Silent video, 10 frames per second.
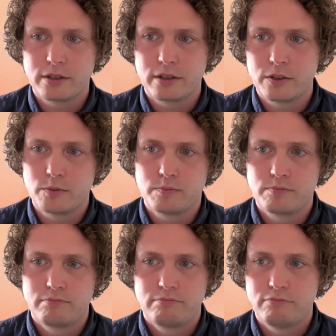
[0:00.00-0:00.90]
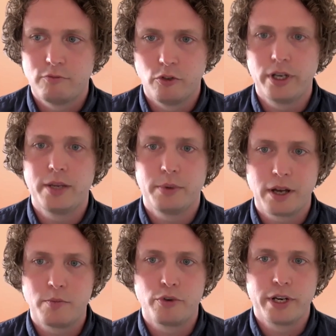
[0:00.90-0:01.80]
has really
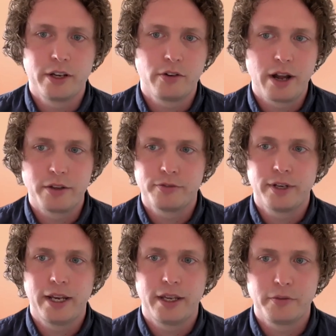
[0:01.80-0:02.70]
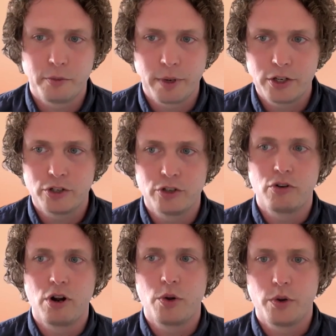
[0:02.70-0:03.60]
become breeding grounds for letting information
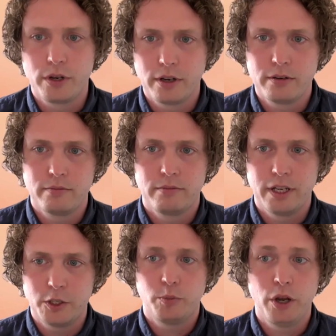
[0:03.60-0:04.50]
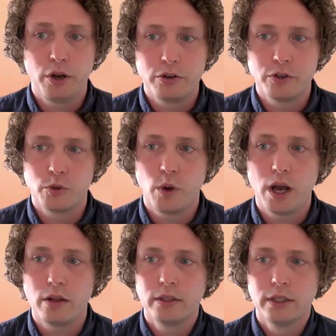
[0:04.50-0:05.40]
grow and explode as
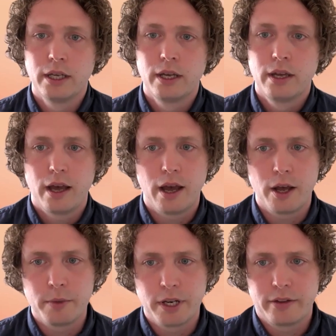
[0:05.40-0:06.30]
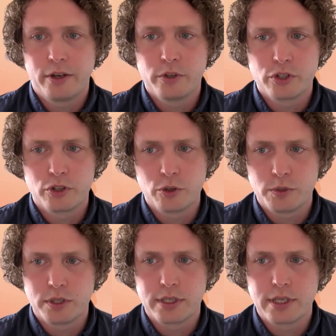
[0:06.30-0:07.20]
well. And I think with
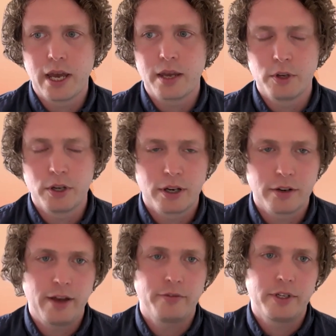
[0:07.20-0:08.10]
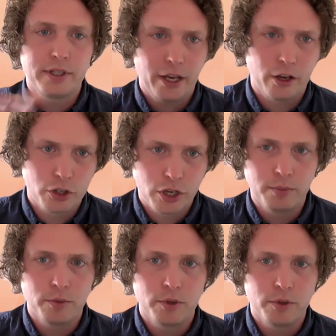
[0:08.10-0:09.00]
dupes are the same. You kind of have these echo
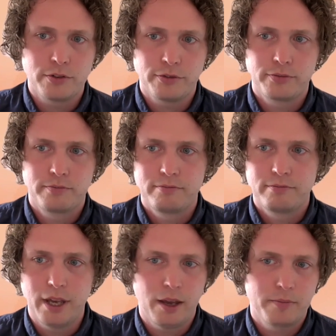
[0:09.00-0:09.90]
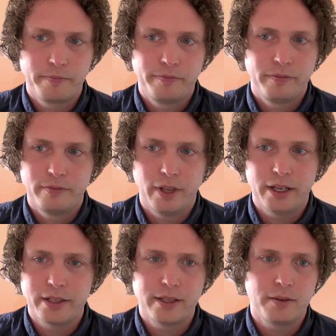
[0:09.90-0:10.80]
chambers of,
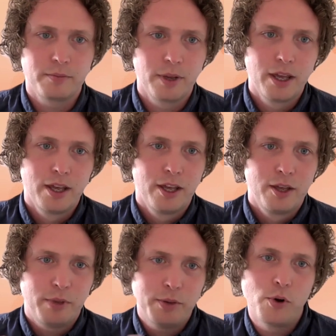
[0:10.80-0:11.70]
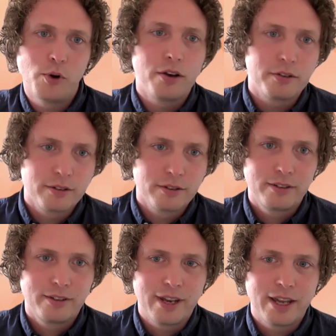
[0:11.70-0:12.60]
like I said, people aren't
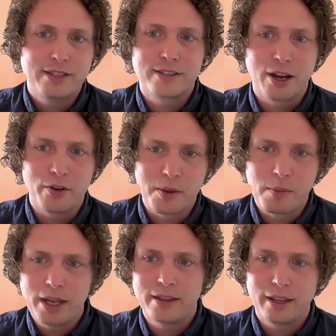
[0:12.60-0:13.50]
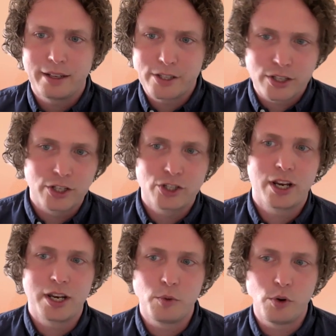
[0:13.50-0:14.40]
necessarily making that
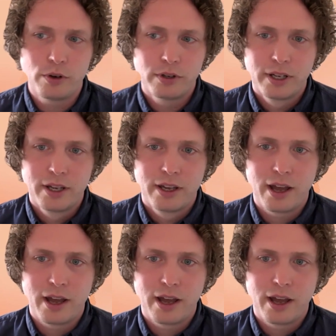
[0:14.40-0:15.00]
distinction anymore,